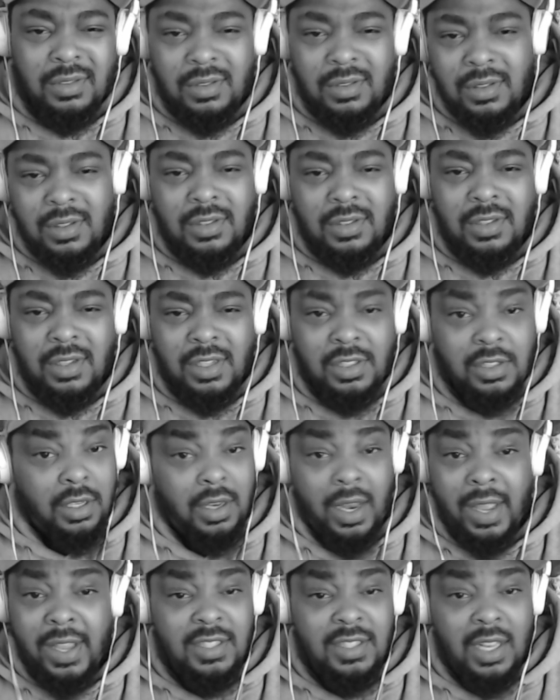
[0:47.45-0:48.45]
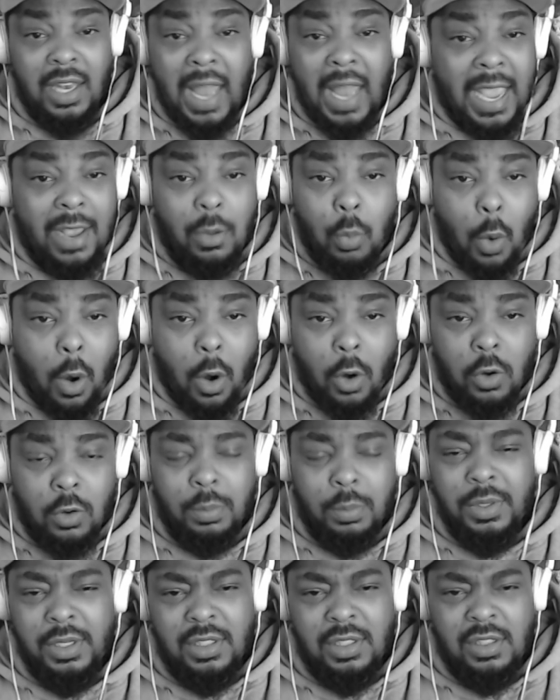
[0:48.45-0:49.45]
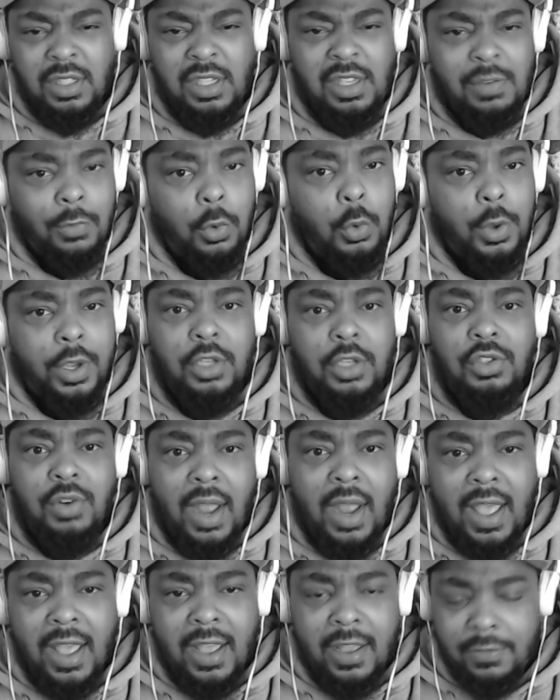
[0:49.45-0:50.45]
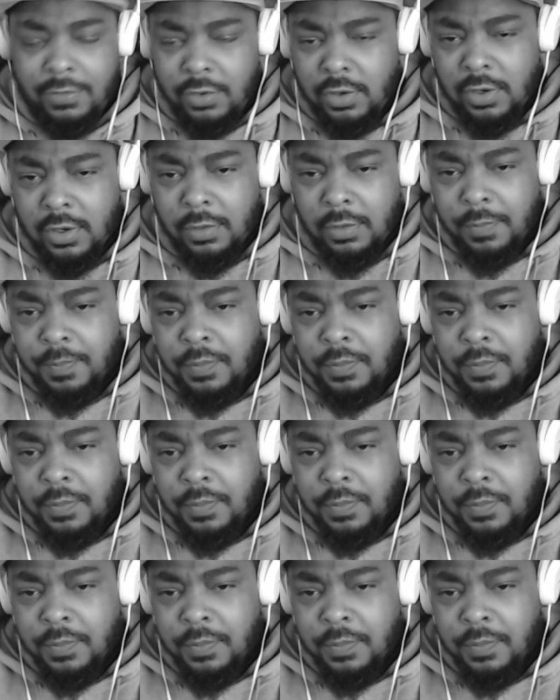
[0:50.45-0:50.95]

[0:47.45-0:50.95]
It's a light walk, but it's an even quicker drive, you know.